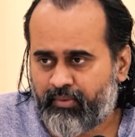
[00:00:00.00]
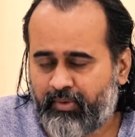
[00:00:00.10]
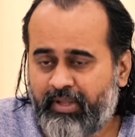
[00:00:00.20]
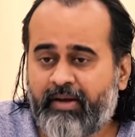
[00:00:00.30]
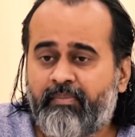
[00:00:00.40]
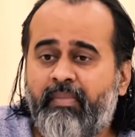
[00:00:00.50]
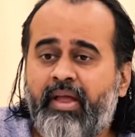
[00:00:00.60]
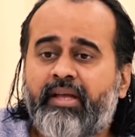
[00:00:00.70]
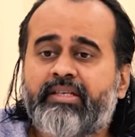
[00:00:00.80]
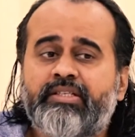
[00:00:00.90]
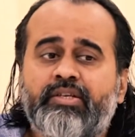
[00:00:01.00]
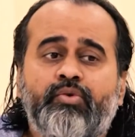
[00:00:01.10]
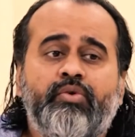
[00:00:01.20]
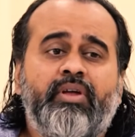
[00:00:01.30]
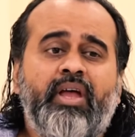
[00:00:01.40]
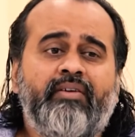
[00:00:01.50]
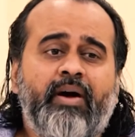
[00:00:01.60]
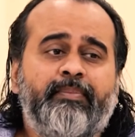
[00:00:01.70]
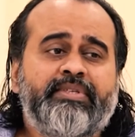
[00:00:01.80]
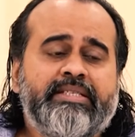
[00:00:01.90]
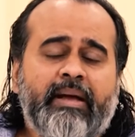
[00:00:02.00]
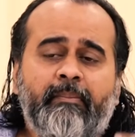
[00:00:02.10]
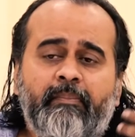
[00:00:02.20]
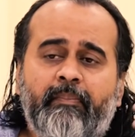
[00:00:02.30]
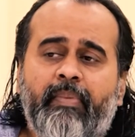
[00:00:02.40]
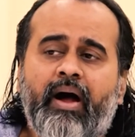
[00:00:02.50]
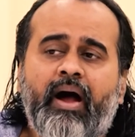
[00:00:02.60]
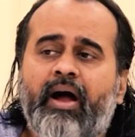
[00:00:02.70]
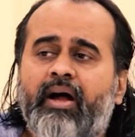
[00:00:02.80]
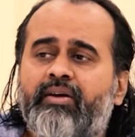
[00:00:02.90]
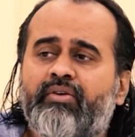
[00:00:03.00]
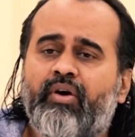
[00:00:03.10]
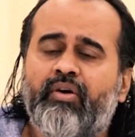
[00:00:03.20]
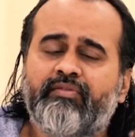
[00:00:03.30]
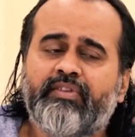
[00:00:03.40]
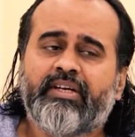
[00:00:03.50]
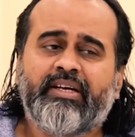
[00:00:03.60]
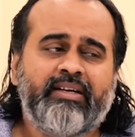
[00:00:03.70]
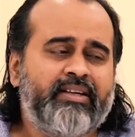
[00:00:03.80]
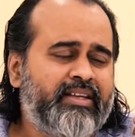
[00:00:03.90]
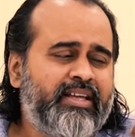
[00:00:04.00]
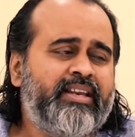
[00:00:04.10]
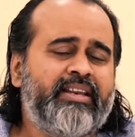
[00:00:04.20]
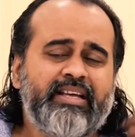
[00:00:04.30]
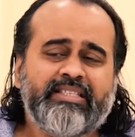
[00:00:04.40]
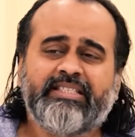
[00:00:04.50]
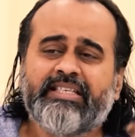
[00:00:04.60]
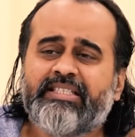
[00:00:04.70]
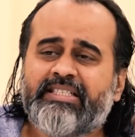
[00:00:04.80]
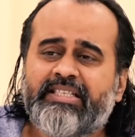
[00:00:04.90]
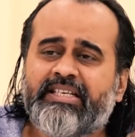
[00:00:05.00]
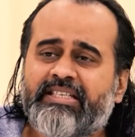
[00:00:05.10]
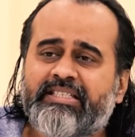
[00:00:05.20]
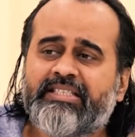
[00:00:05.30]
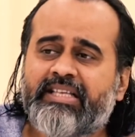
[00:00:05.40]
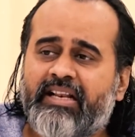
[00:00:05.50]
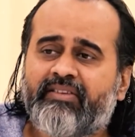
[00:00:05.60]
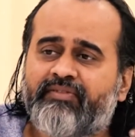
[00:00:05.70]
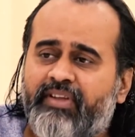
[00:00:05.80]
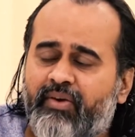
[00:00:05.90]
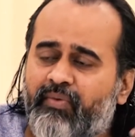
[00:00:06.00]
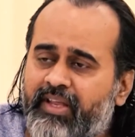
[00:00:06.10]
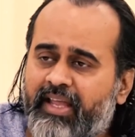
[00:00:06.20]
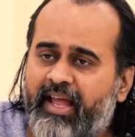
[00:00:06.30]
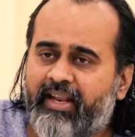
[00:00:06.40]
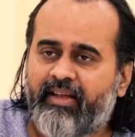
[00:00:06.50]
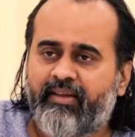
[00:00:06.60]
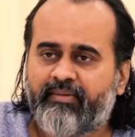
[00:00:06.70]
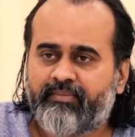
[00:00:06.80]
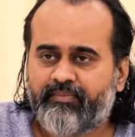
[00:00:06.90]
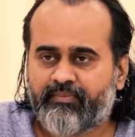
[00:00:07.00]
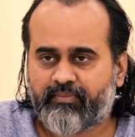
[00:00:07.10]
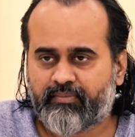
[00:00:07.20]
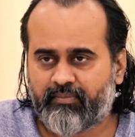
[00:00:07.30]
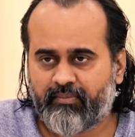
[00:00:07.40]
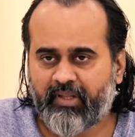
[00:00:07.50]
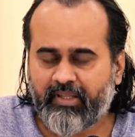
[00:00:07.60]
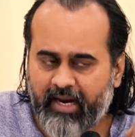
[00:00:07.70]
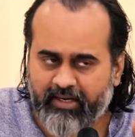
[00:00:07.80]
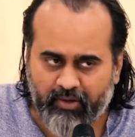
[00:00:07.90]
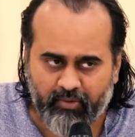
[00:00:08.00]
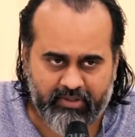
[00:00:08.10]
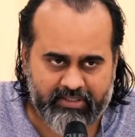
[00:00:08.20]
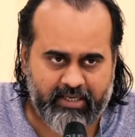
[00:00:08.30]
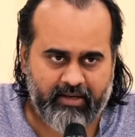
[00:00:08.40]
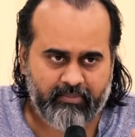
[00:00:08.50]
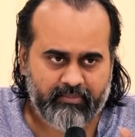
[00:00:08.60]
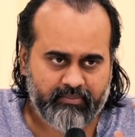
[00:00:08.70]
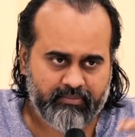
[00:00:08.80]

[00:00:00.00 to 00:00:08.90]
that makes you give up some part of the inessential self that we carry. That alone is karma.